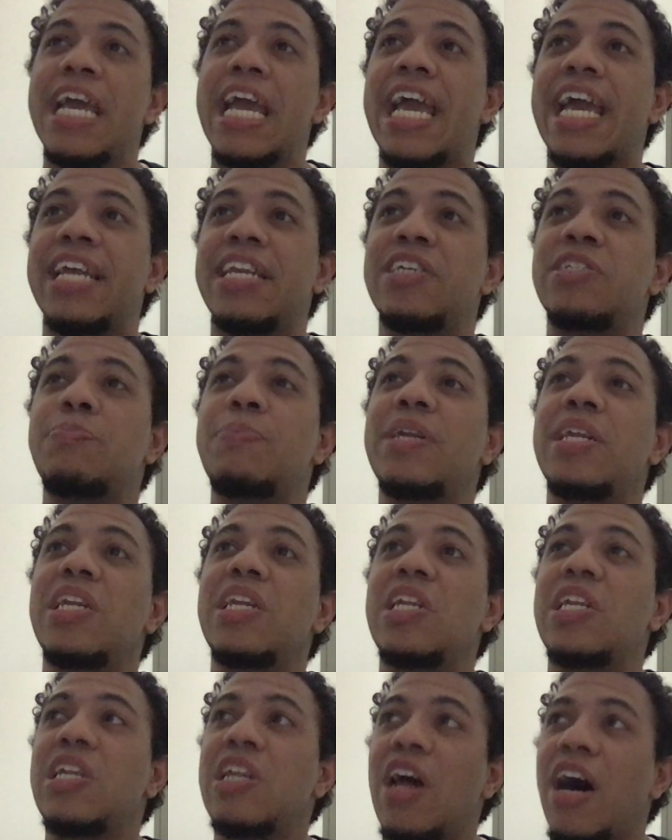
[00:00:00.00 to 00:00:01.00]
and there's been a
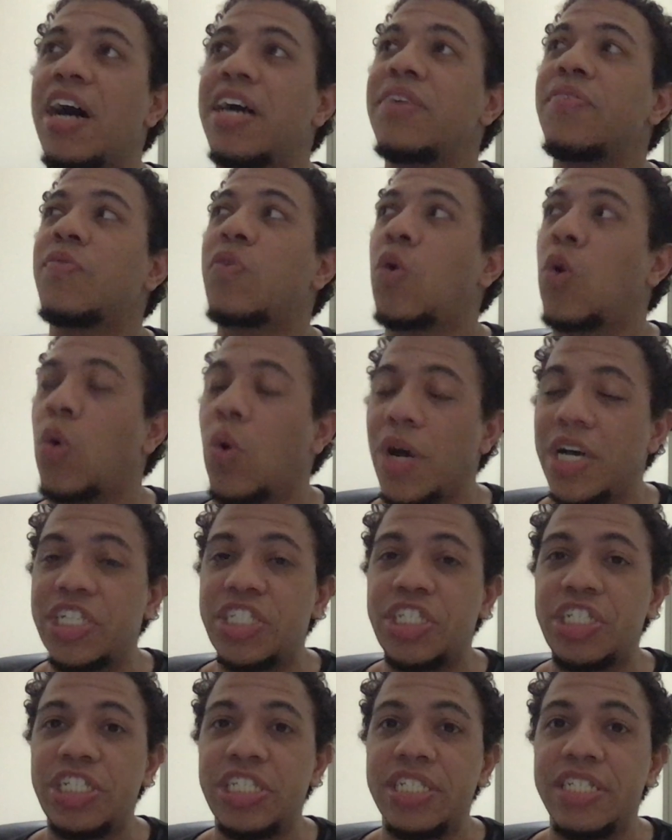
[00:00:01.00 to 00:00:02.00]
lot of
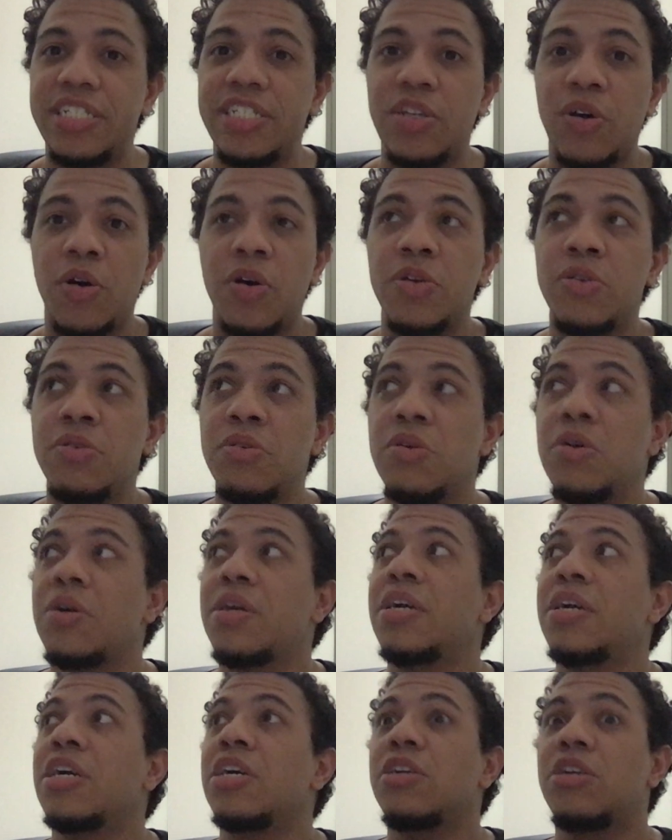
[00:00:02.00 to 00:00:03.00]
questions on
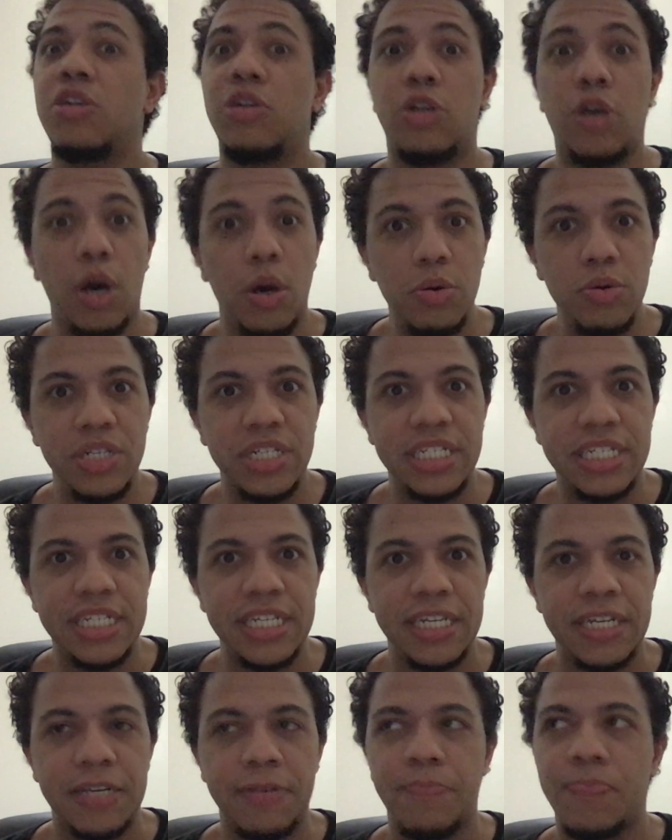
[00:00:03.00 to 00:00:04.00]

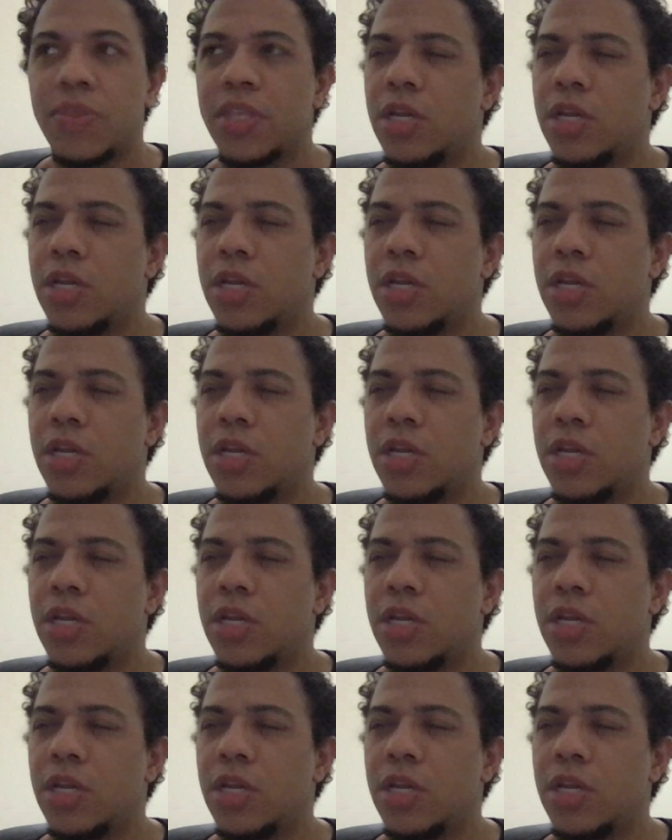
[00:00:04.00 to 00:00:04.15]
ghosting.